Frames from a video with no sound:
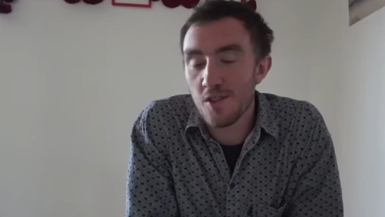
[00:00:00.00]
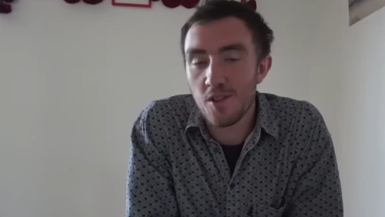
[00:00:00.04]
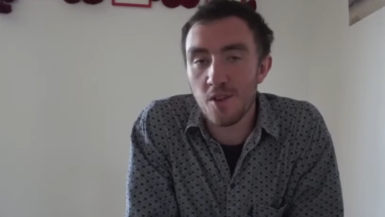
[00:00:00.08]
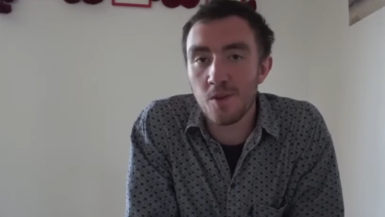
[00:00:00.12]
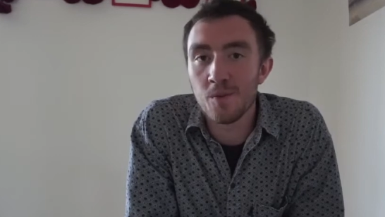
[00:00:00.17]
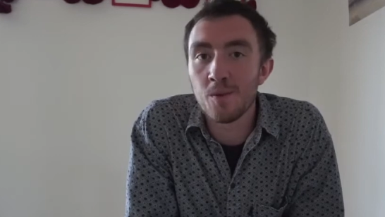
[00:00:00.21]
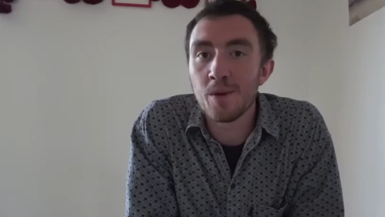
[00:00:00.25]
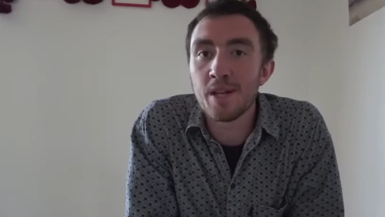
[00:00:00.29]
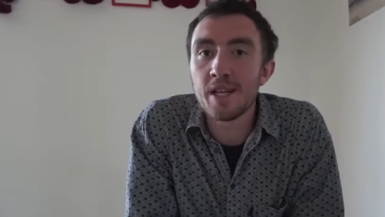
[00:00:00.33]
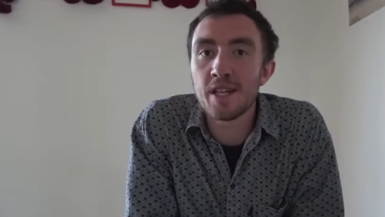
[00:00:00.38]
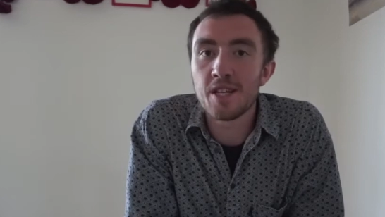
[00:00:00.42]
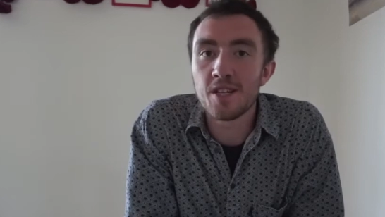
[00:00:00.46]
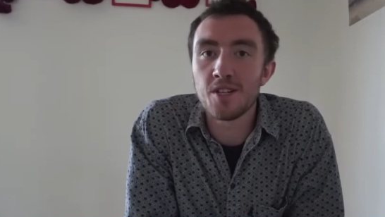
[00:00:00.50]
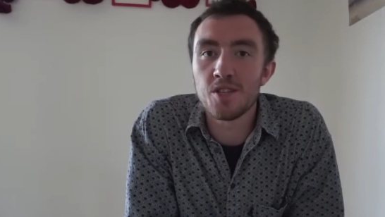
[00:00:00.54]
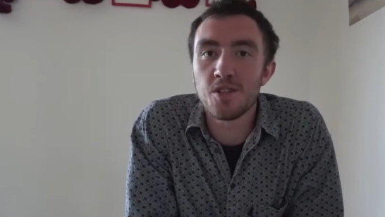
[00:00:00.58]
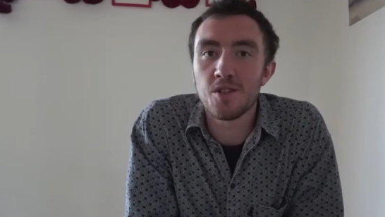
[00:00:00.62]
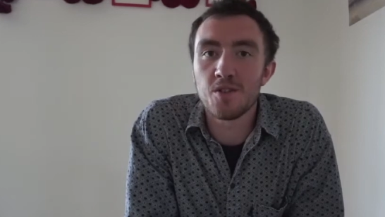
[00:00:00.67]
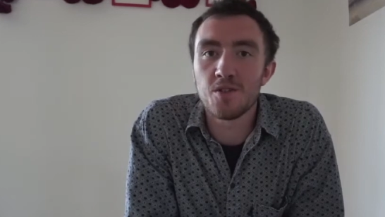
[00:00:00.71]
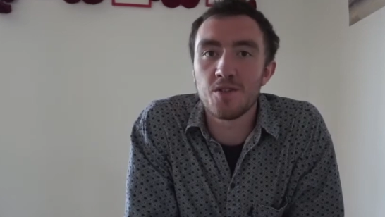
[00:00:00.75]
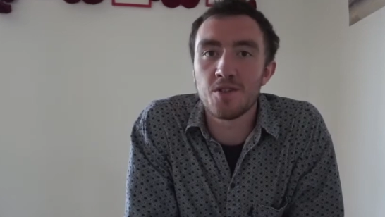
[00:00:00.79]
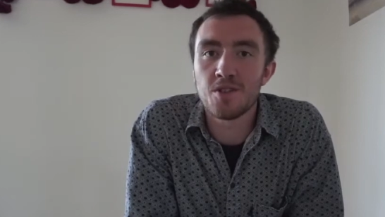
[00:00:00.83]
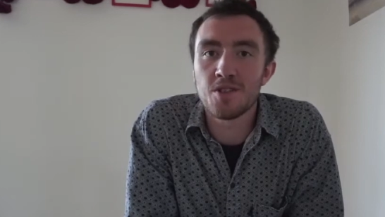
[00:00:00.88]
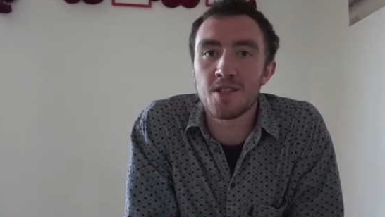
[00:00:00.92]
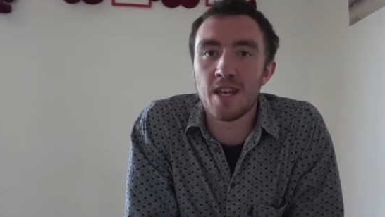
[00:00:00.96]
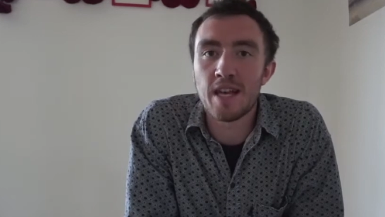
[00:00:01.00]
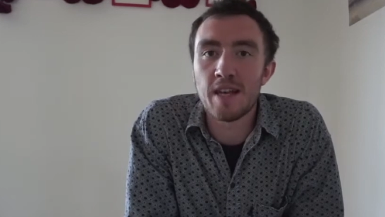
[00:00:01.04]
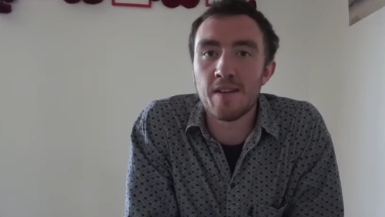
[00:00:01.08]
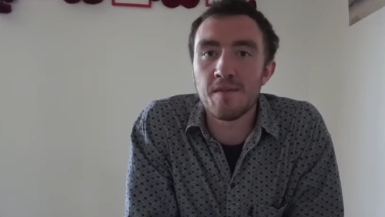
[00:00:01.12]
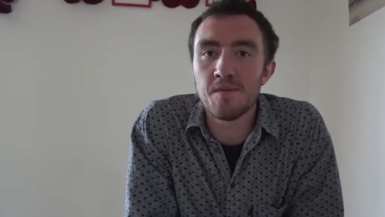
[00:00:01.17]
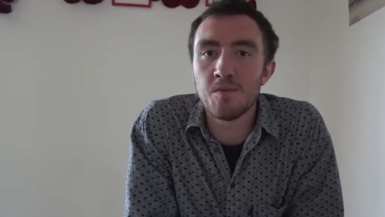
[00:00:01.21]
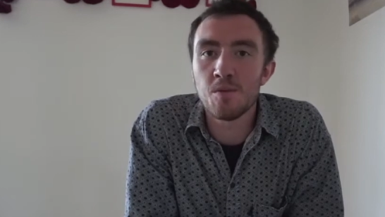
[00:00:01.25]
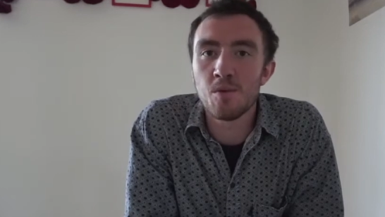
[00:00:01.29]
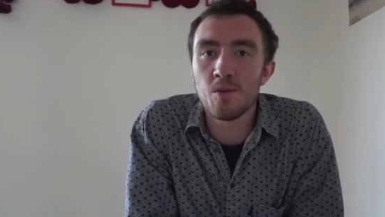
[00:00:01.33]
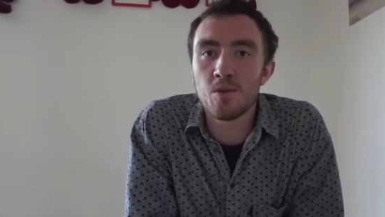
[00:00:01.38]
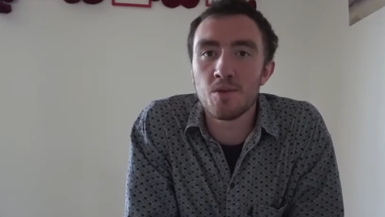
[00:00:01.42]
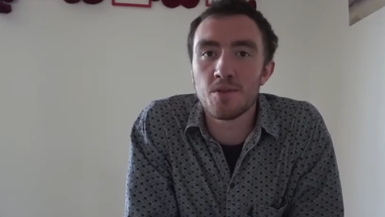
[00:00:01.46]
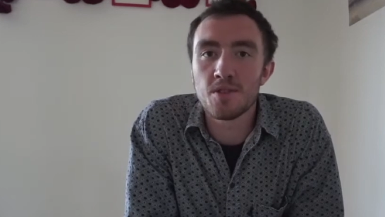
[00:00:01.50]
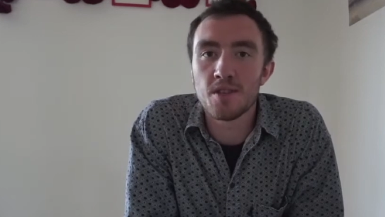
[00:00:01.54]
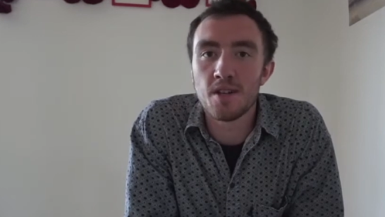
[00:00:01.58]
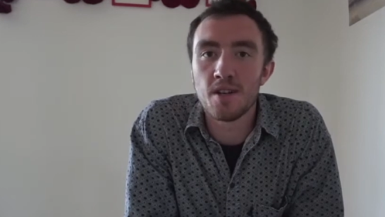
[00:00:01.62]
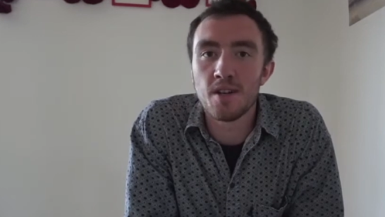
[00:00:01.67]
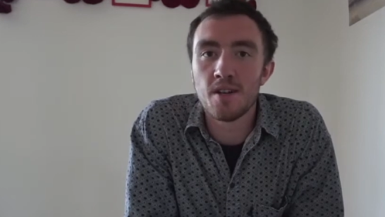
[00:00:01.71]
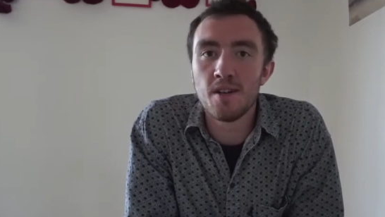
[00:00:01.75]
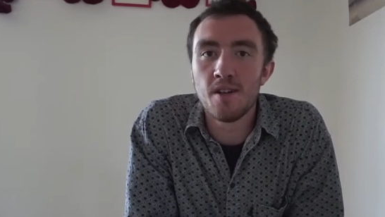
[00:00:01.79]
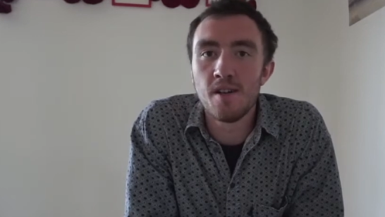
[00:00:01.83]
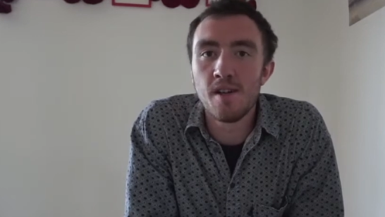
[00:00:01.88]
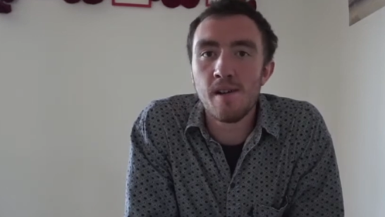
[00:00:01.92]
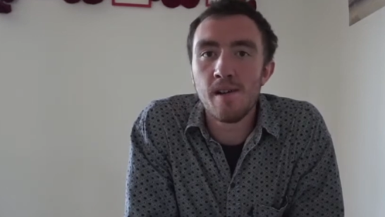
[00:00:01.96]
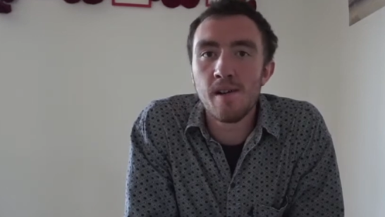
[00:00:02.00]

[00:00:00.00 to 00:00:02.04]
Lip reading: that we can do to save water.